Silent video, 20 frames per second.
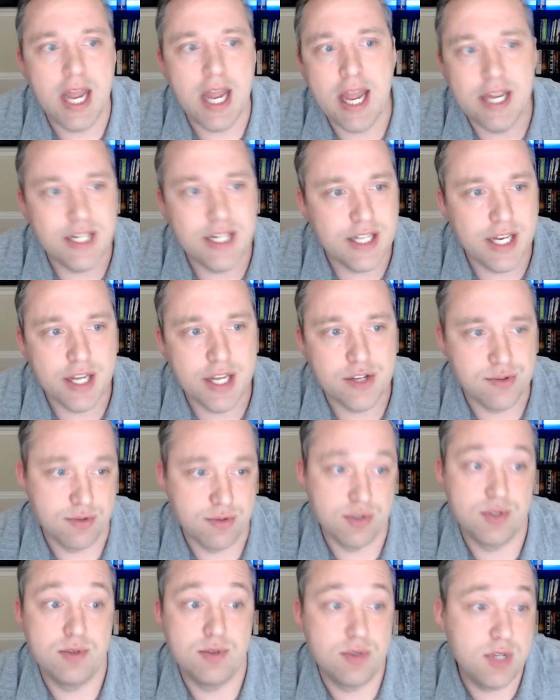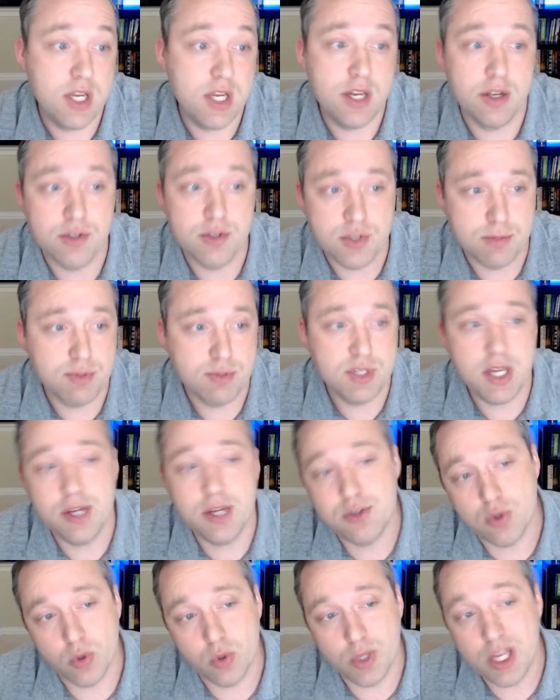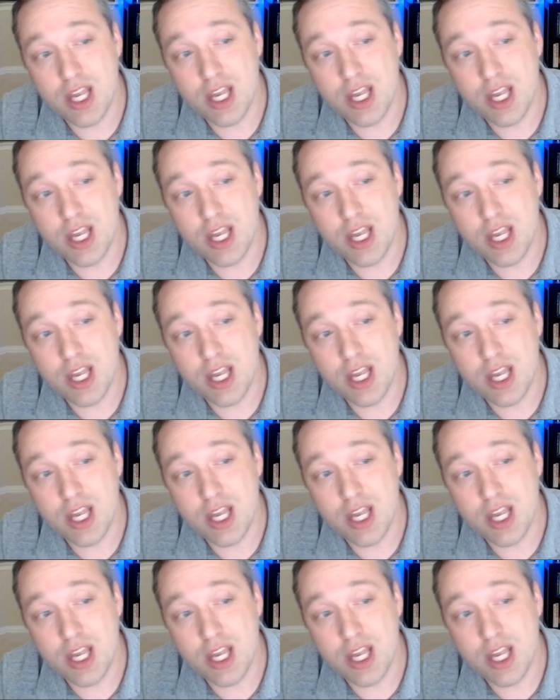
and it has seen a substantial